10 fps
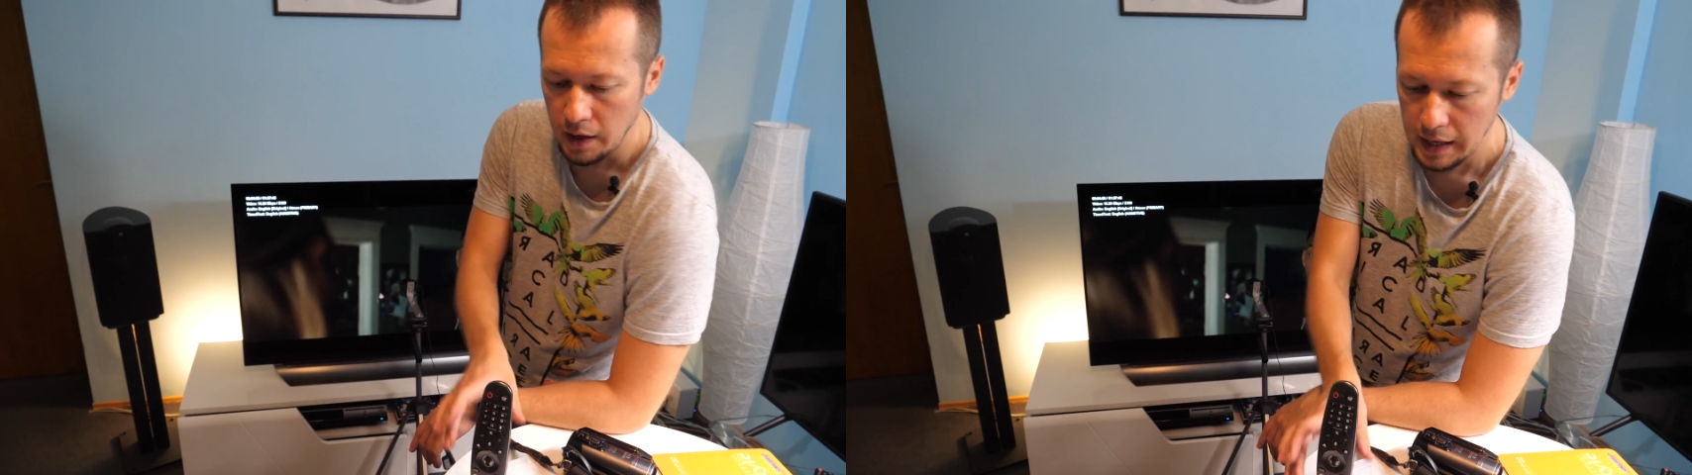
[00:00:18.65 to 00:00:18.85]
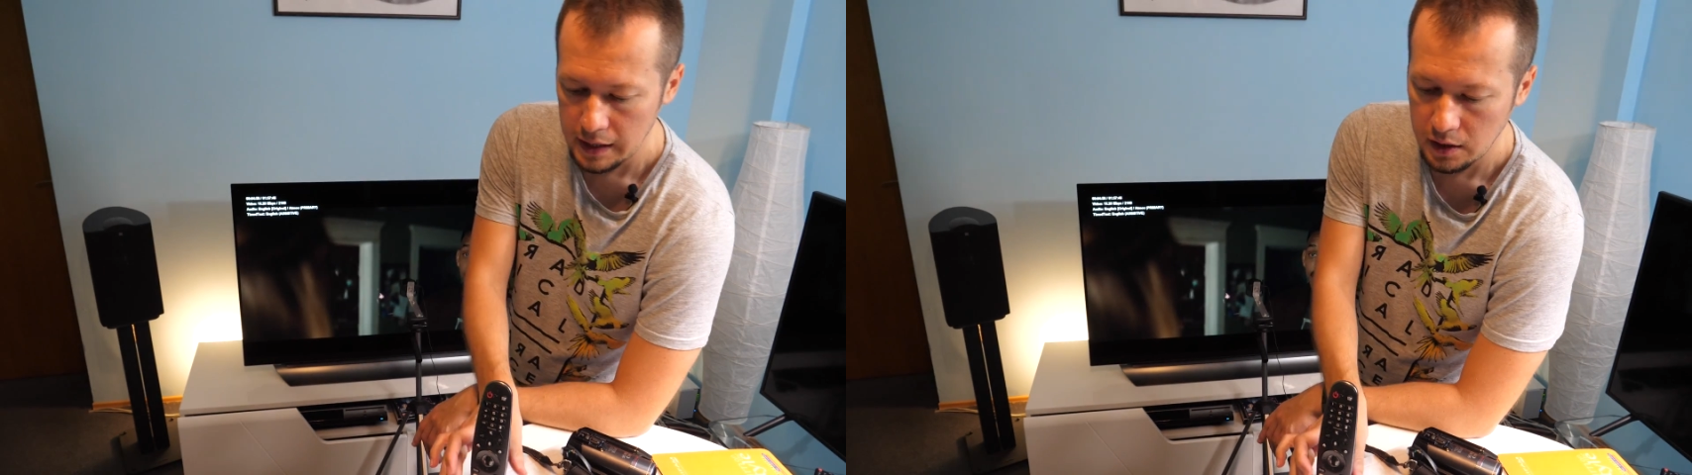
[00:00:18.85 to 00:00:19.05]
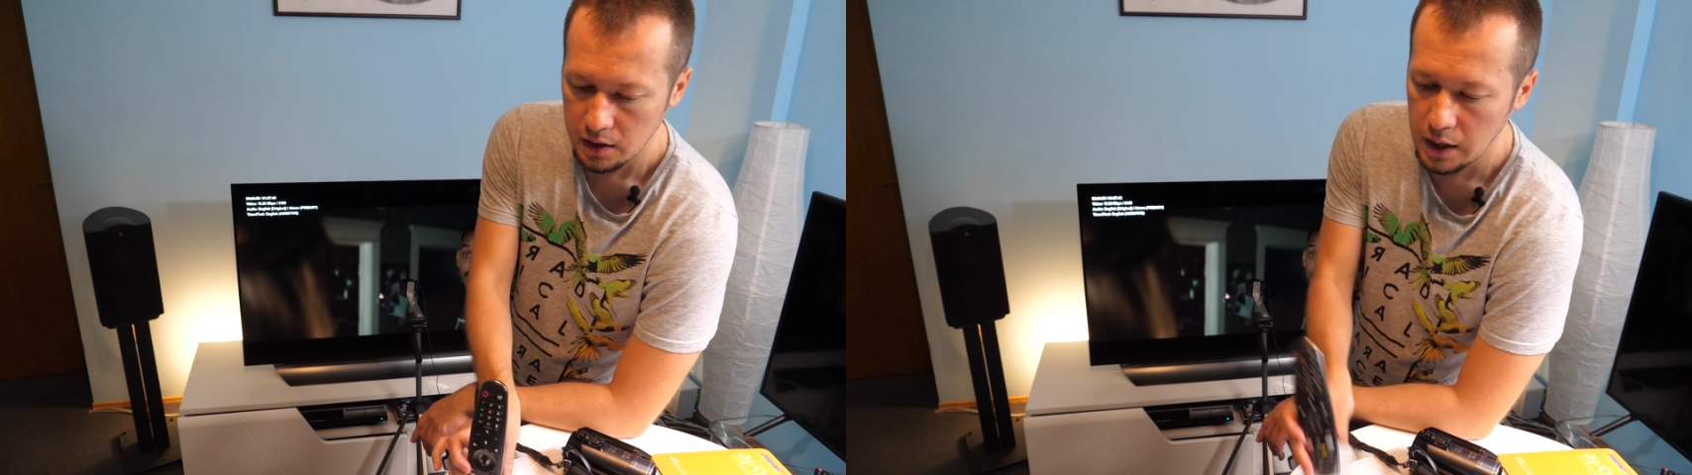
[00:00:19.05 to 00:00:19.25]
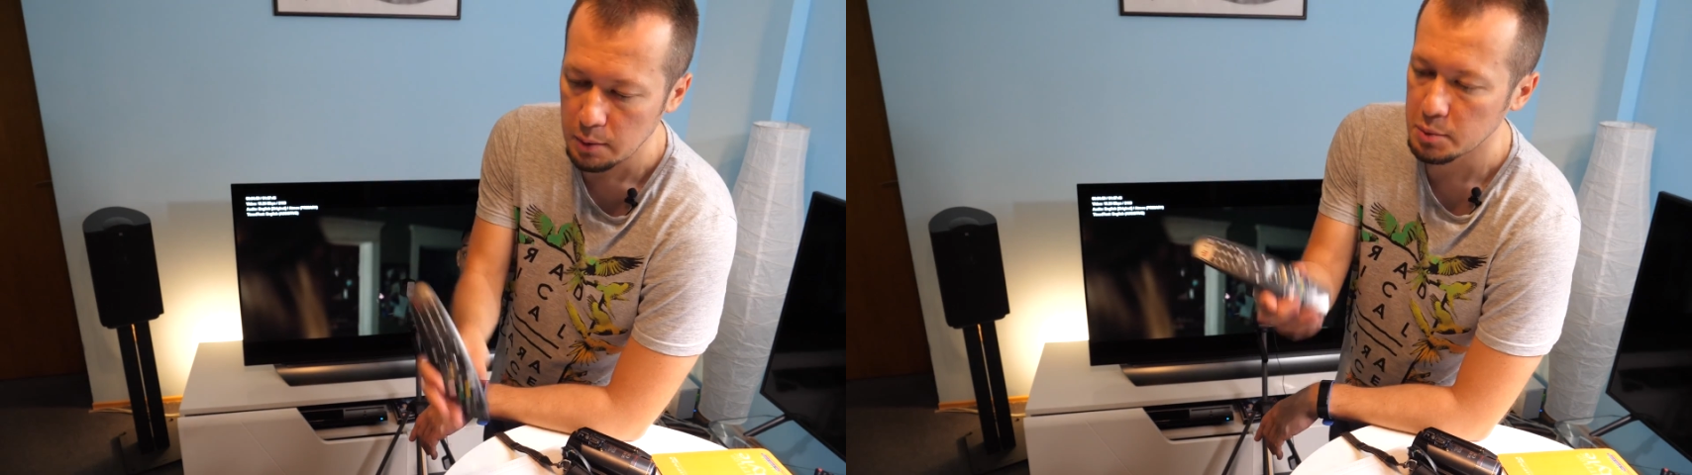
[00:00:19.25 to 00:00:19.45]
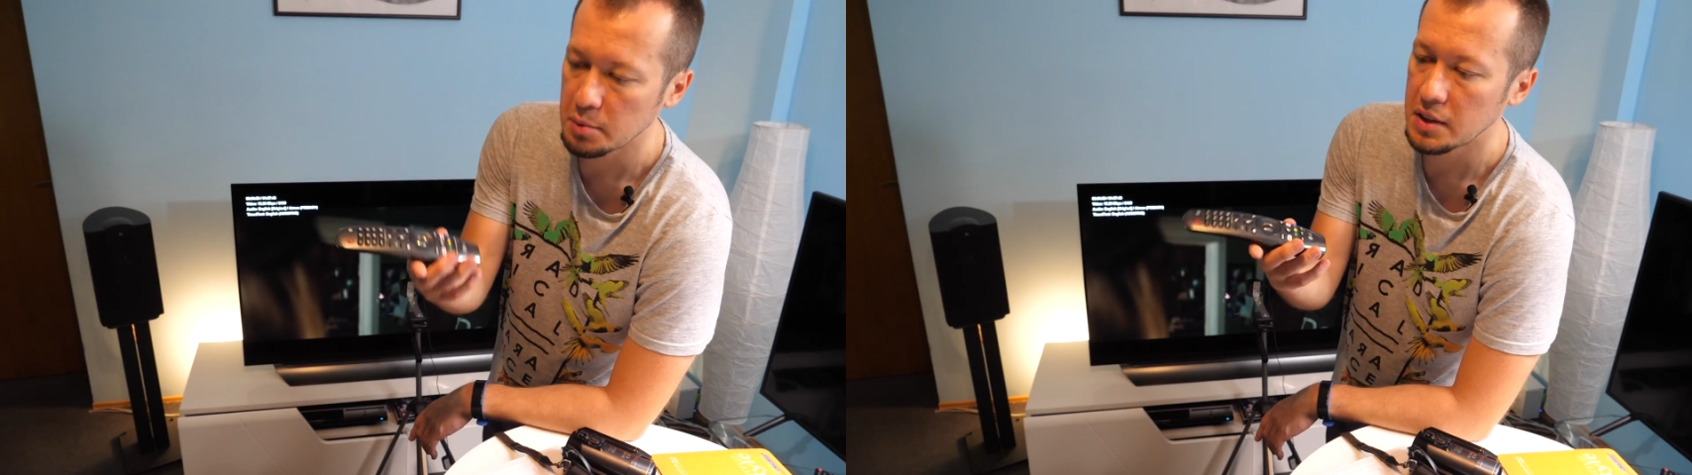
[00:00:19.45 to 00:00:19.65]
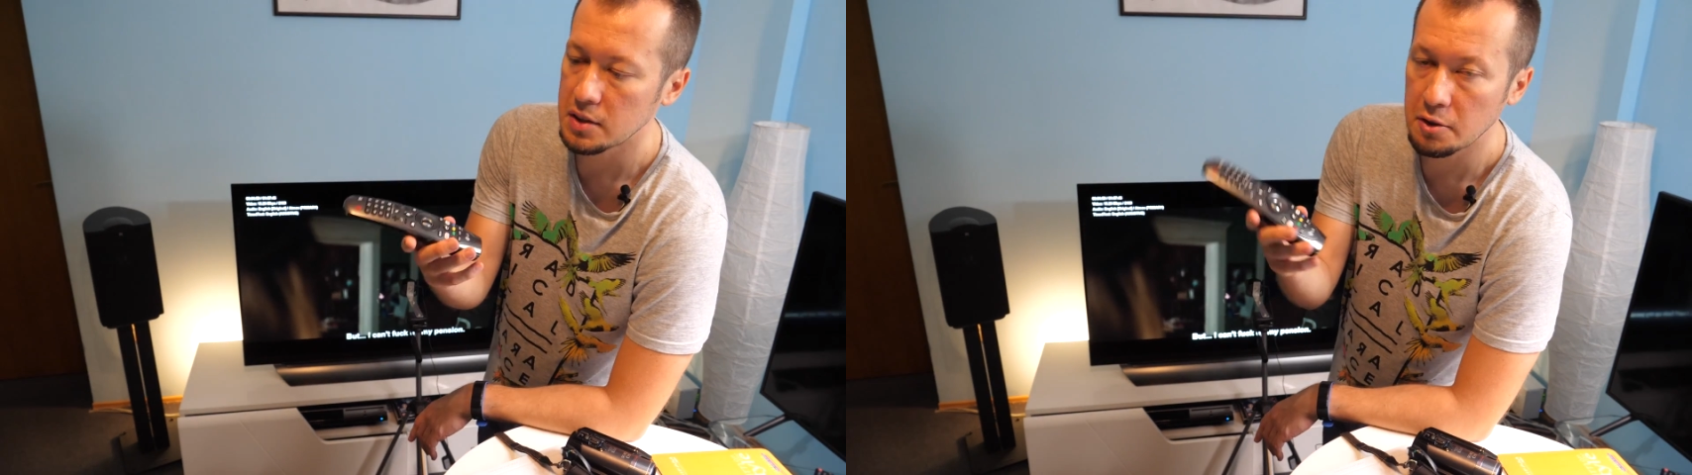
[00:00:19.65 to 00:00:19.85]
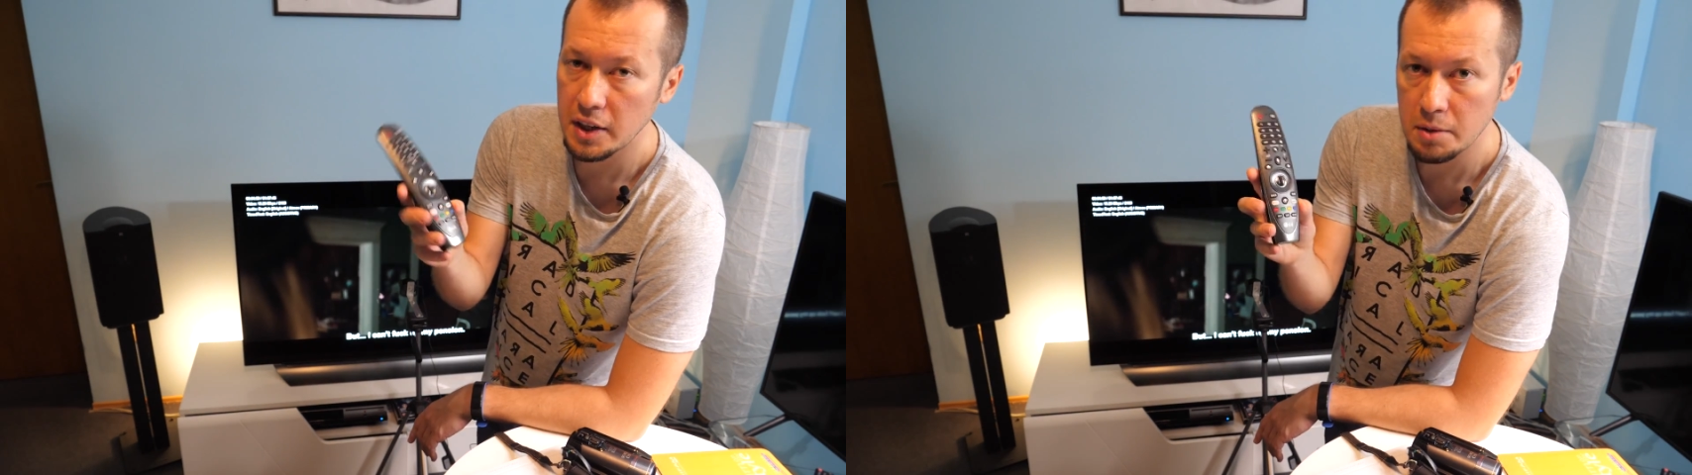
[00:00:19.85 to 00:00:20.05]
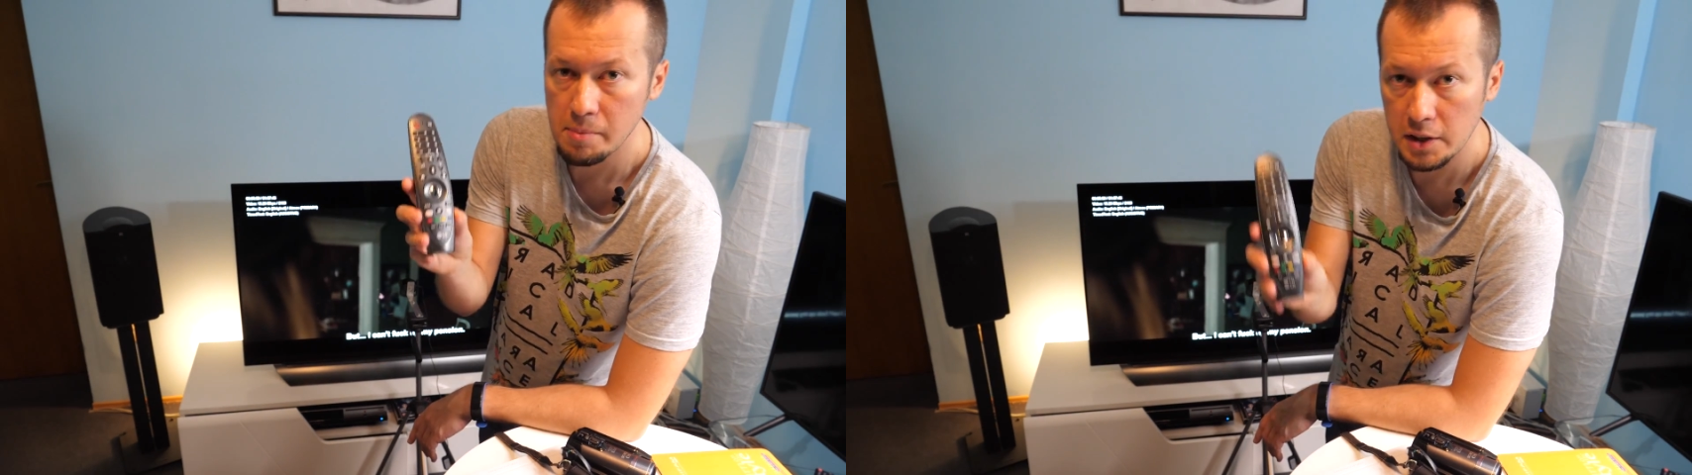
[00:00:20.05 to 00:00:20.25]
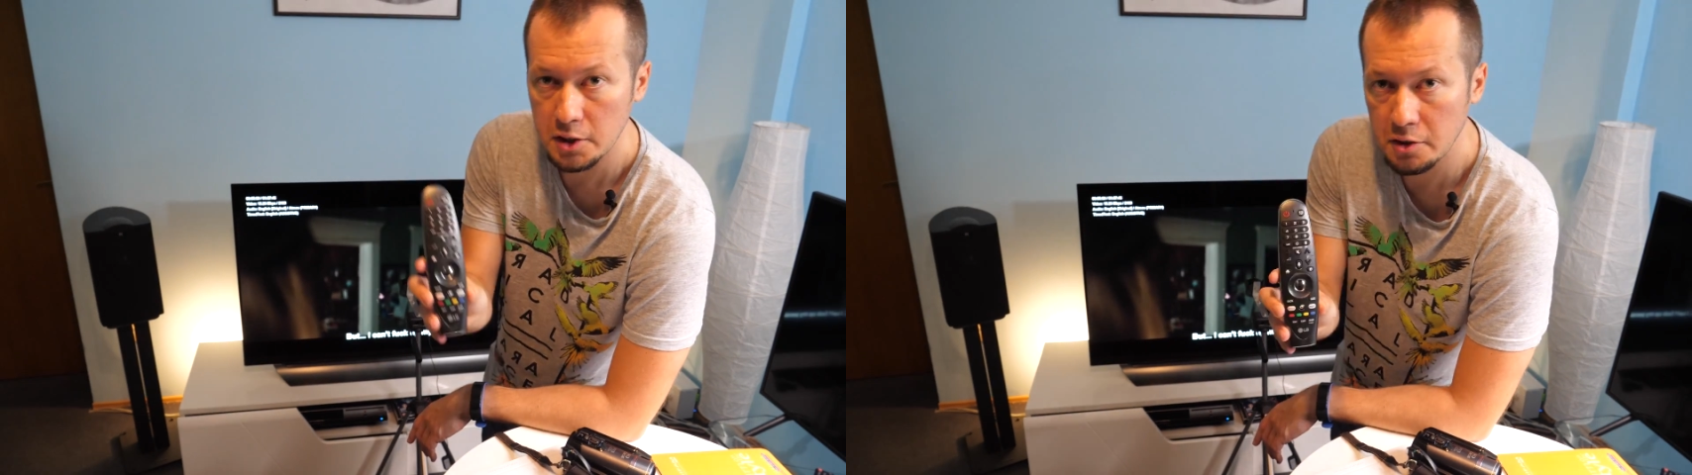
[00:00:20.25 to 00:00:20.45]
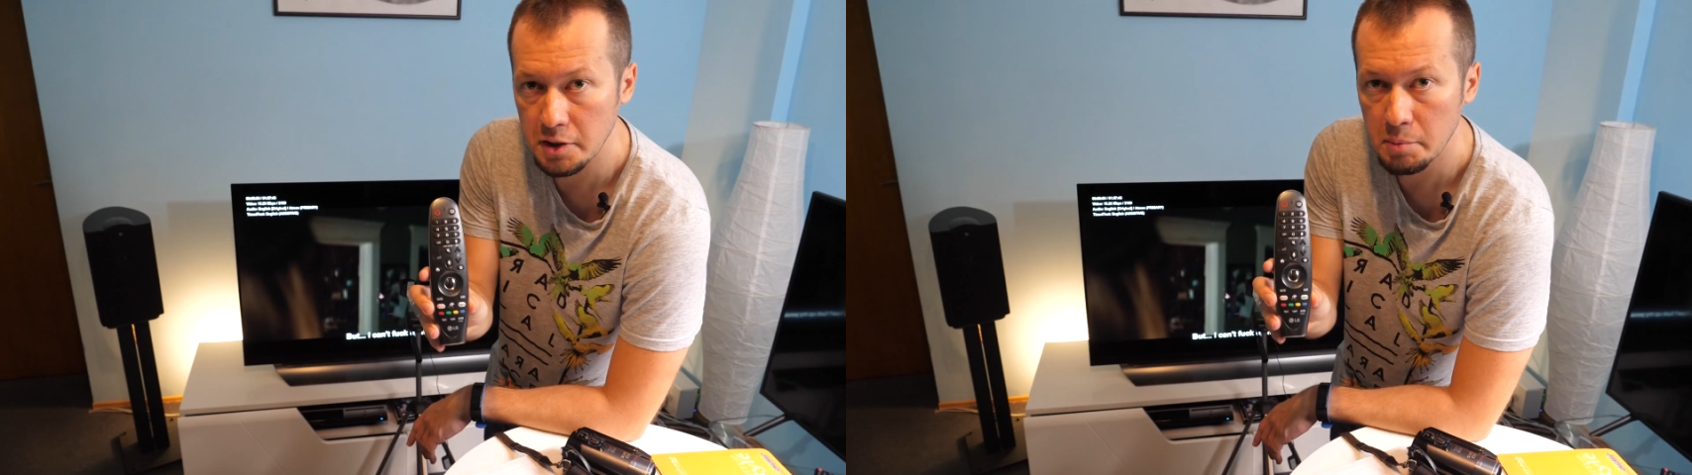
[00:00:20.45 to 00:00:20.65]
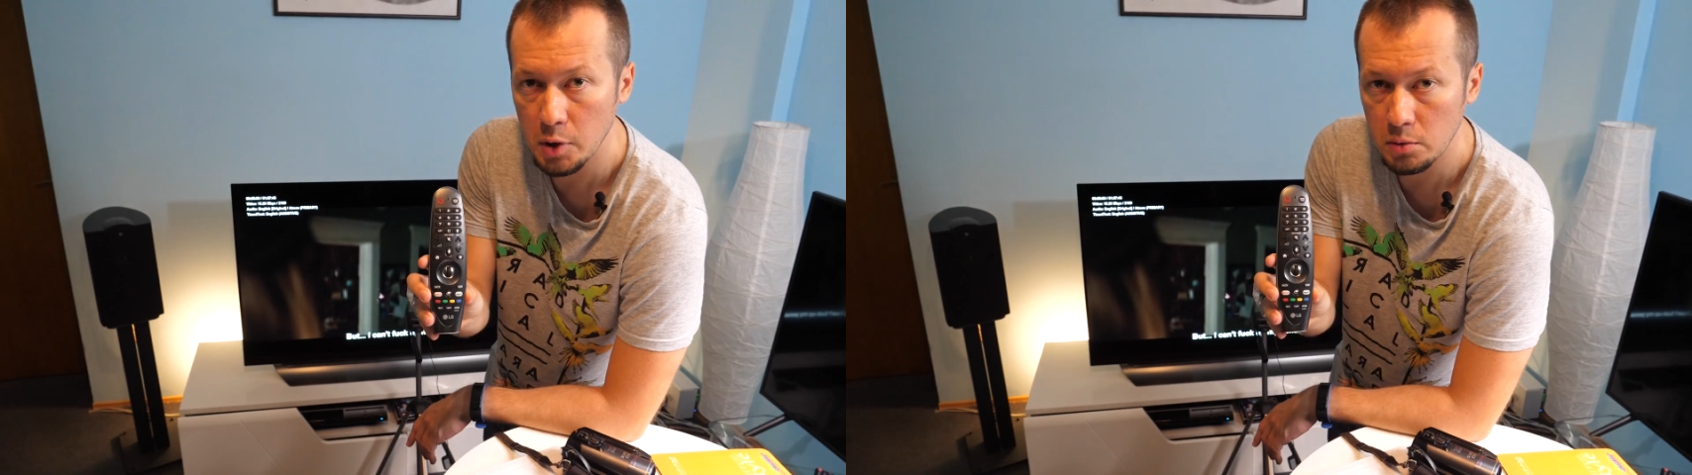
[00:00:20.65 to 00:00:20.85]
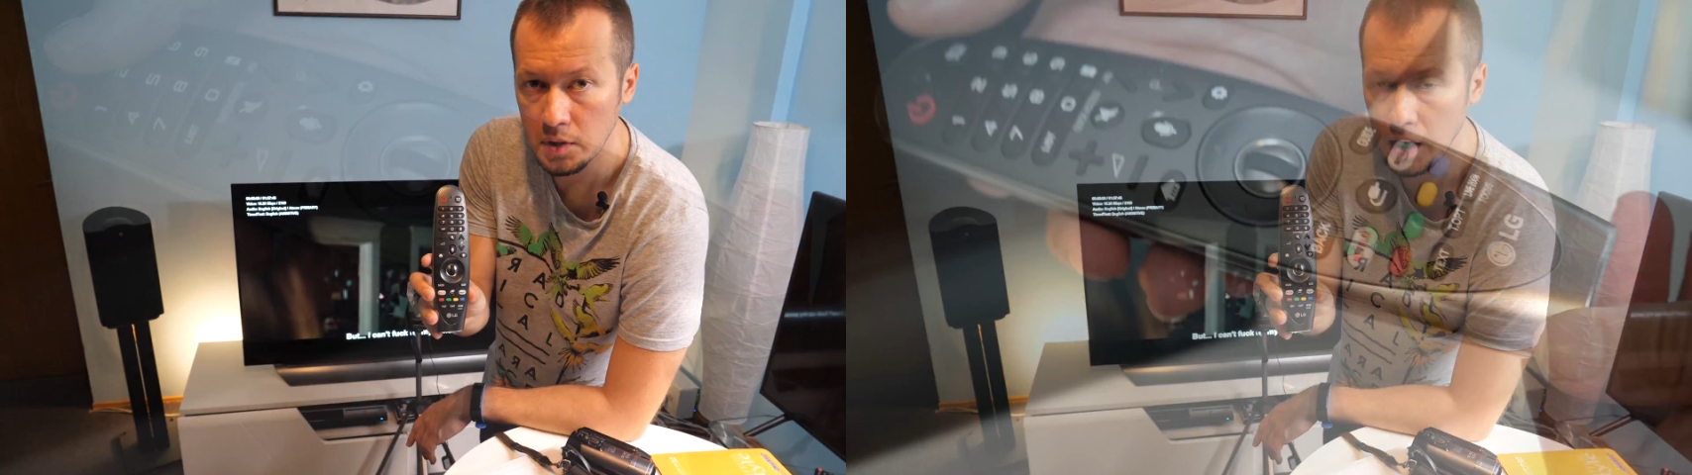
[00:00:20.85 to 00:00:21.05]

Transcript: and it comes with this great magic remote.